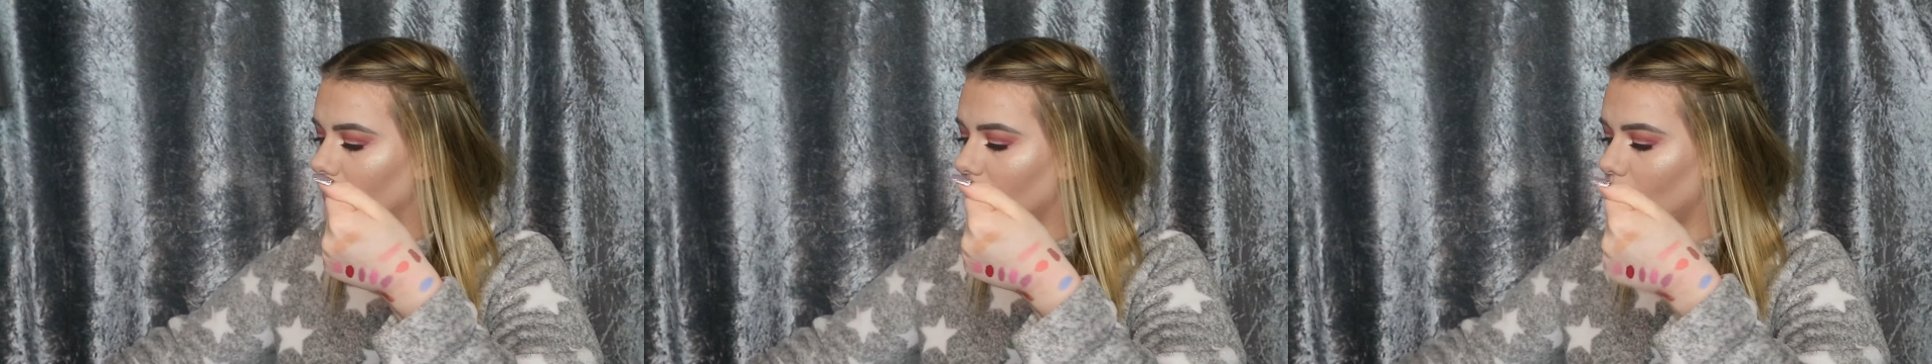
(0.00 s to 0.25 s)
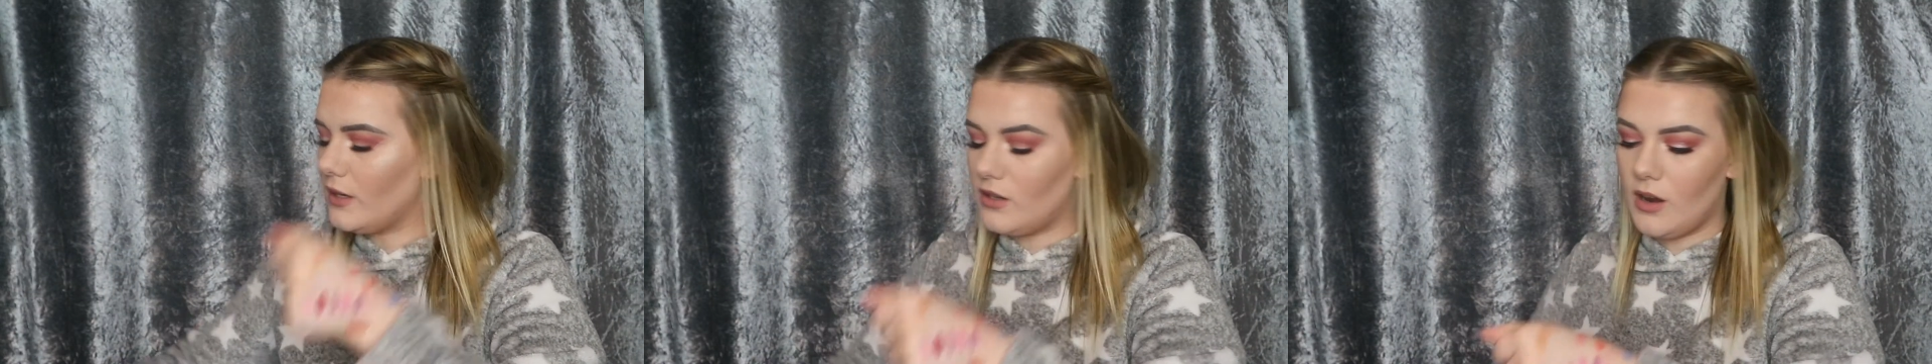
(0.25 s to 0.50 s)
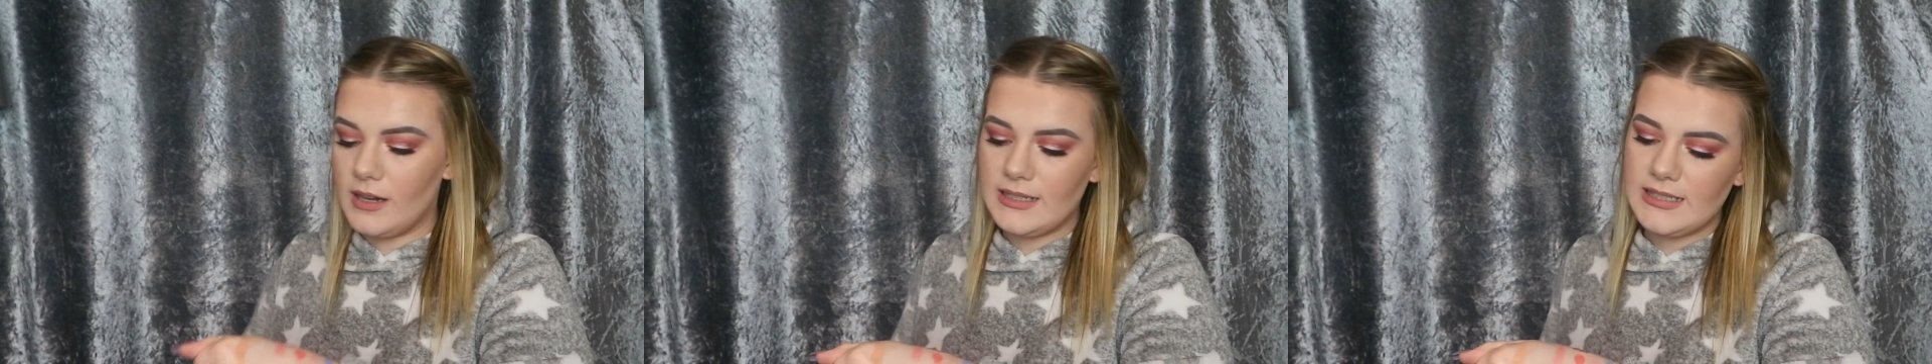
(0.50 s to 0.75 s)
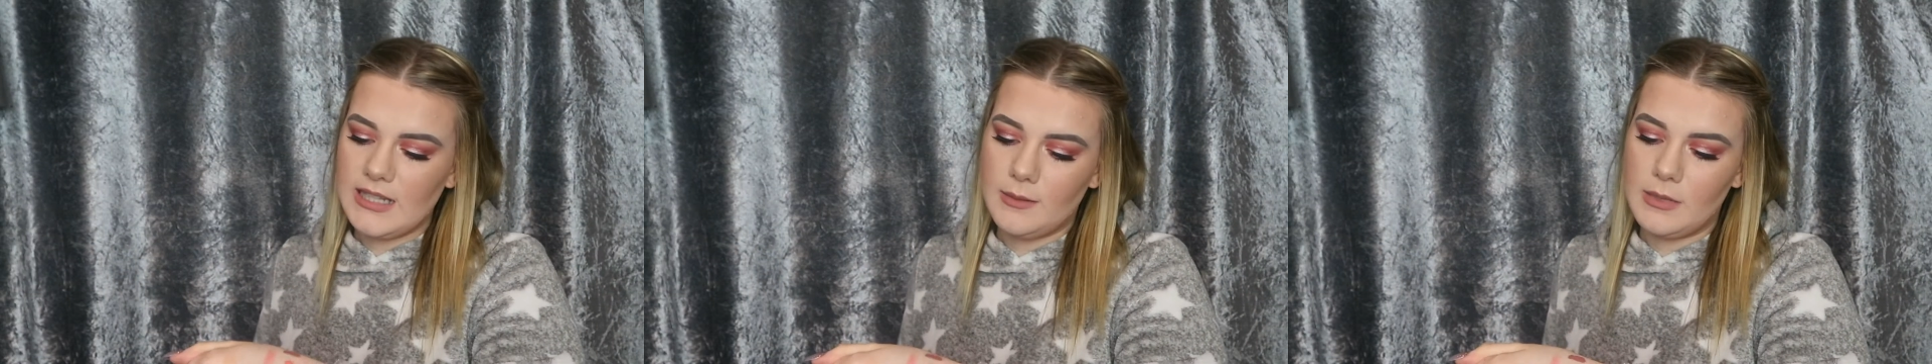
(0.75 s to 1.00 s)
It's quite
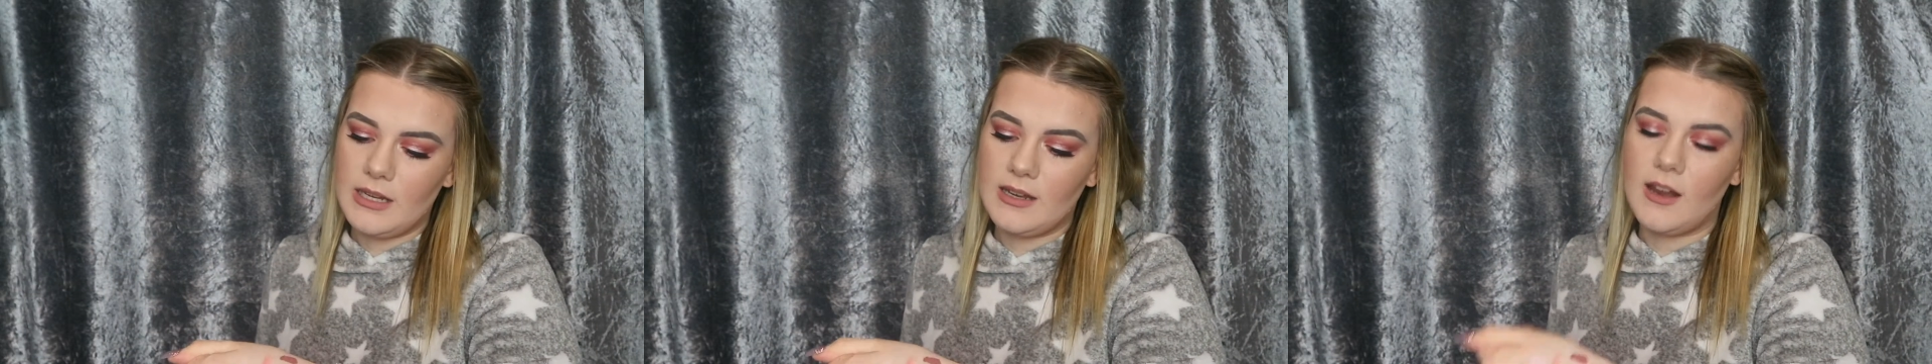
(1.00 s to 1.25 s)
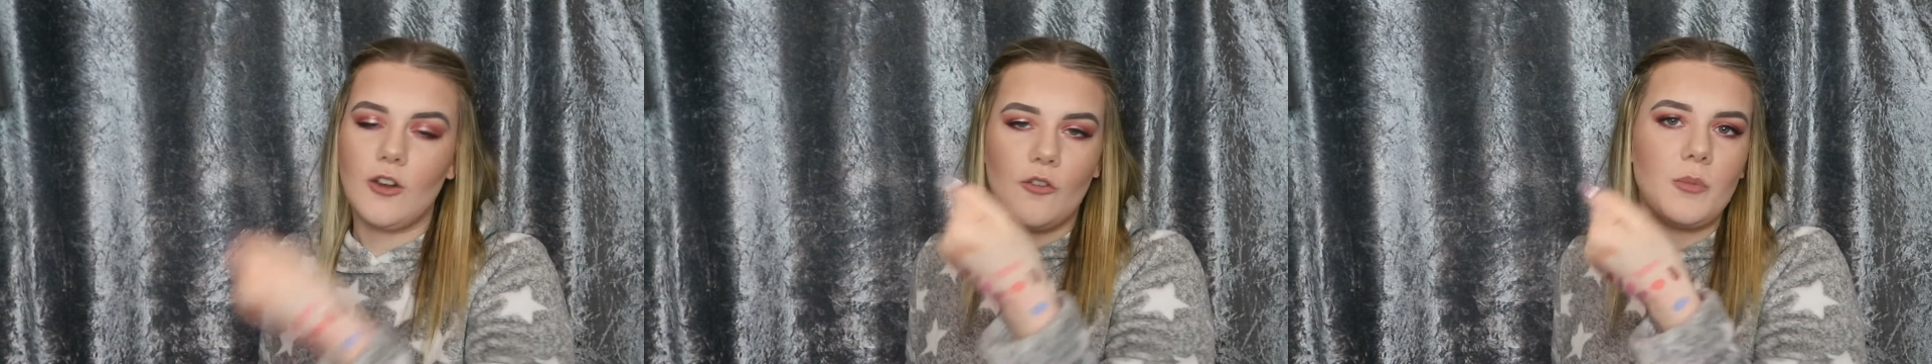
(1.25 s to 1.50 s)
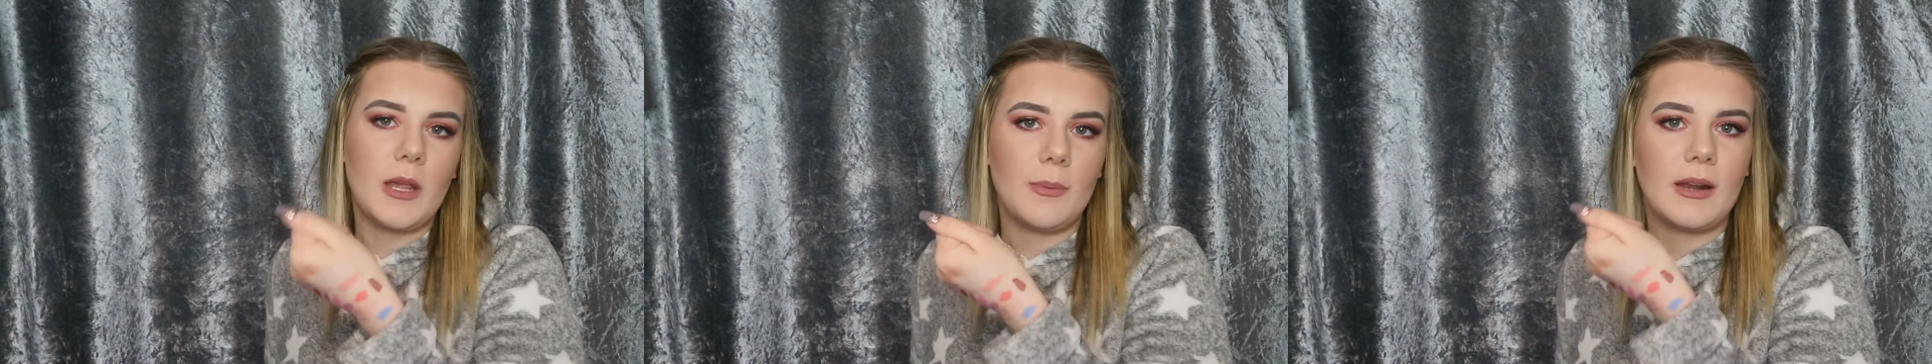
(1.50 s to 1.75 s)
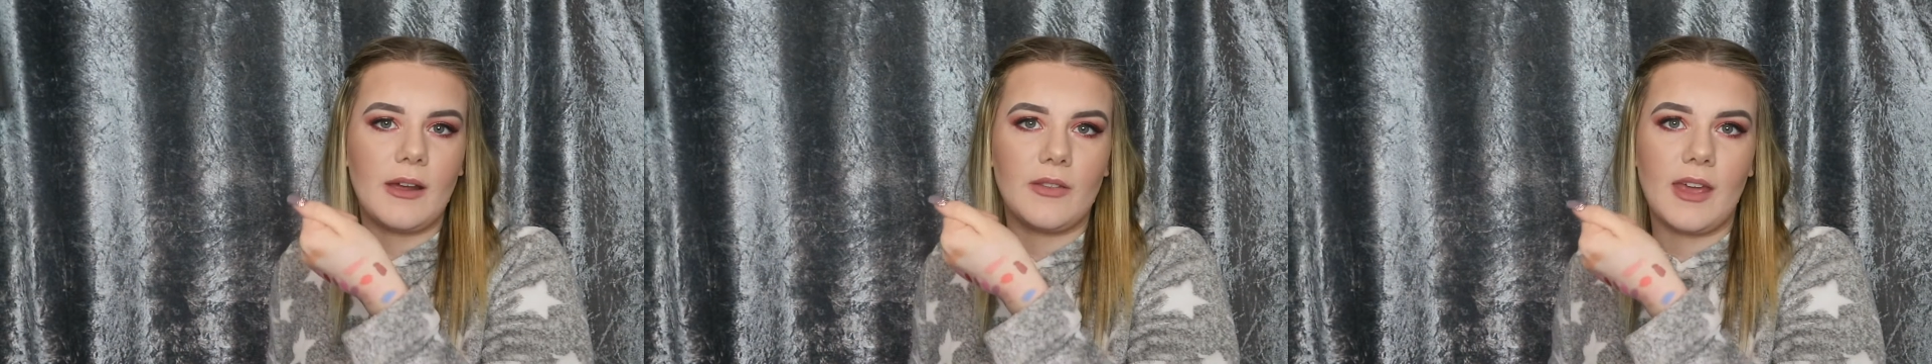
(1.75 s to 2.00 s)
nice. I mean, a lot of
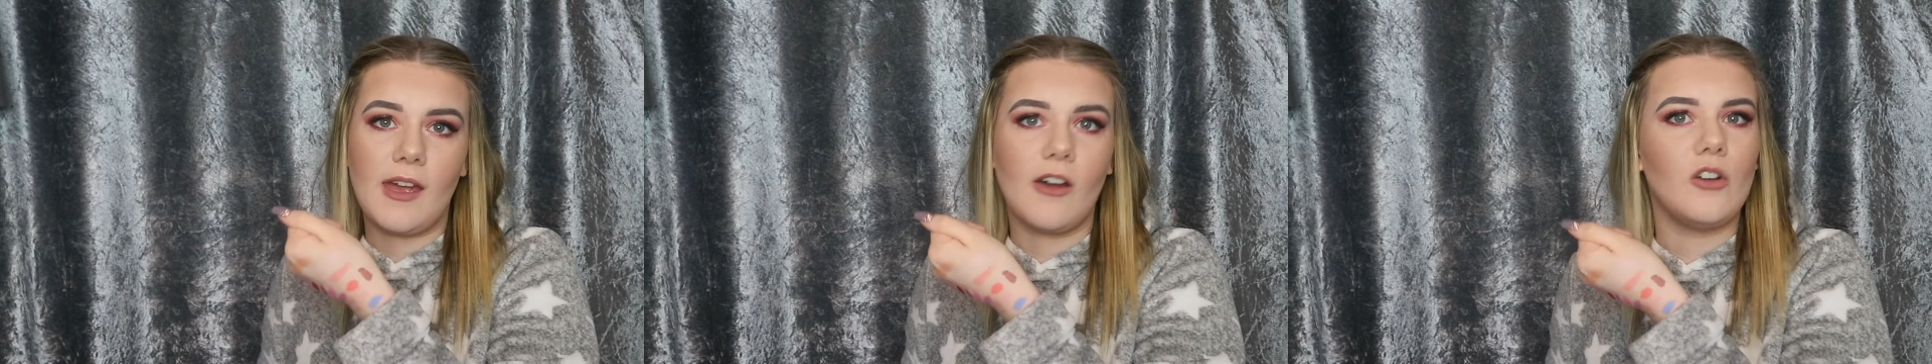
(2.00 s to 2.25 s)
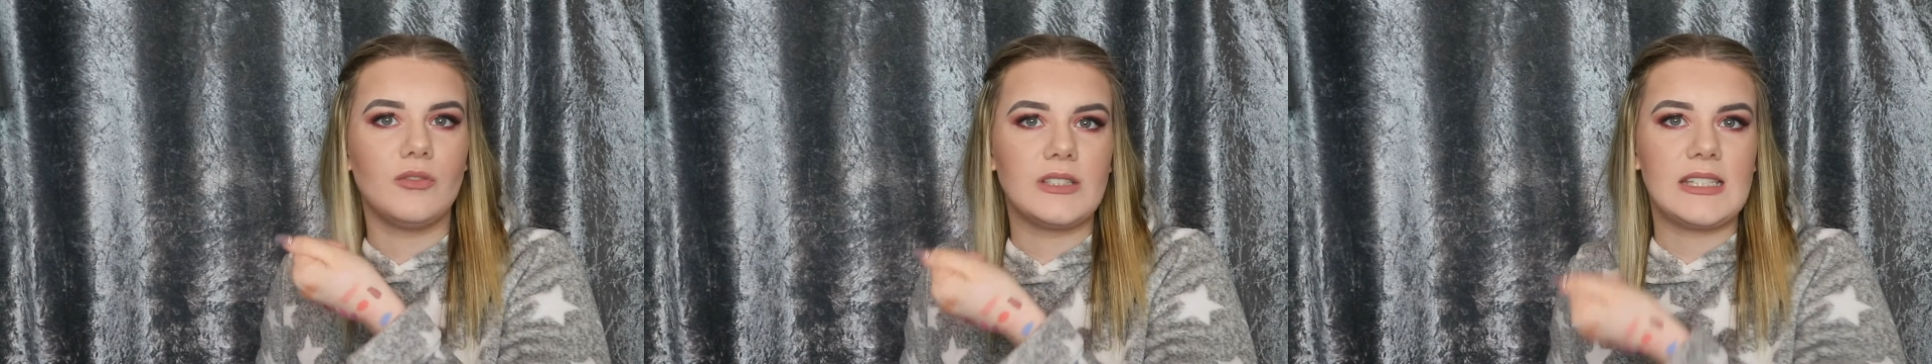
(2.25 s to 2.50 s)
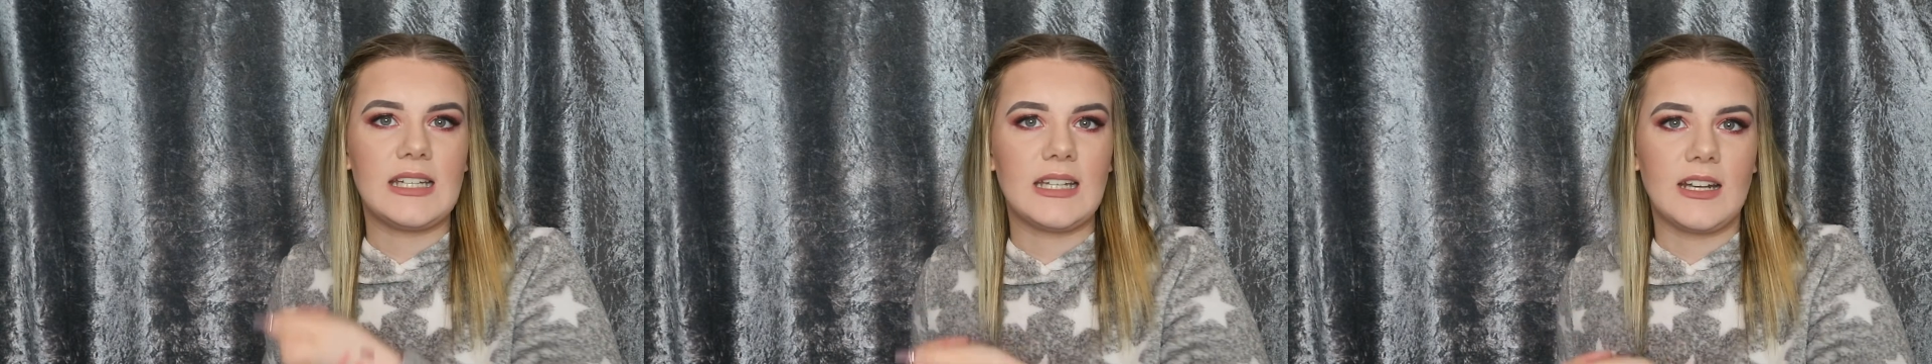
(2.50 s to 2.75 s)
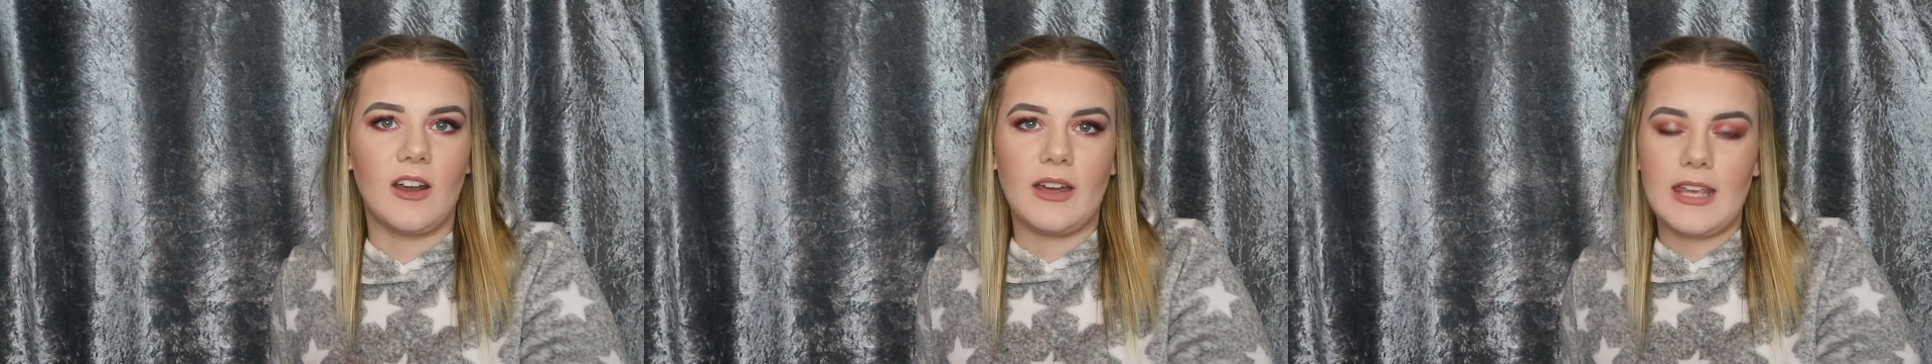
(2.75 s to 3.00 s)
people out there are obviously
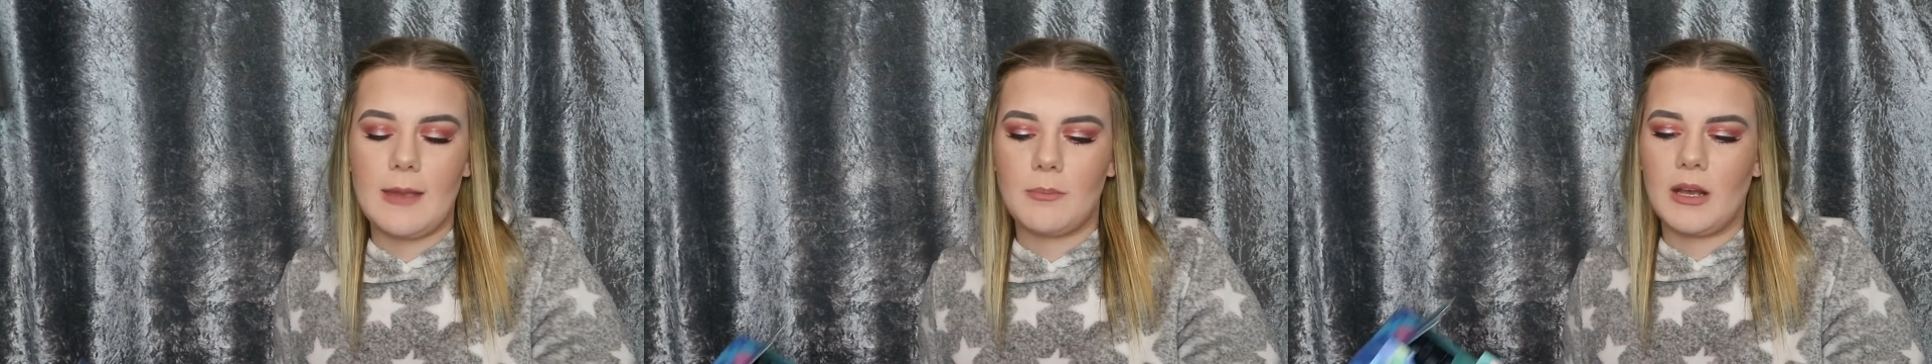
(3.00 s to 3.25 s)
going to like it.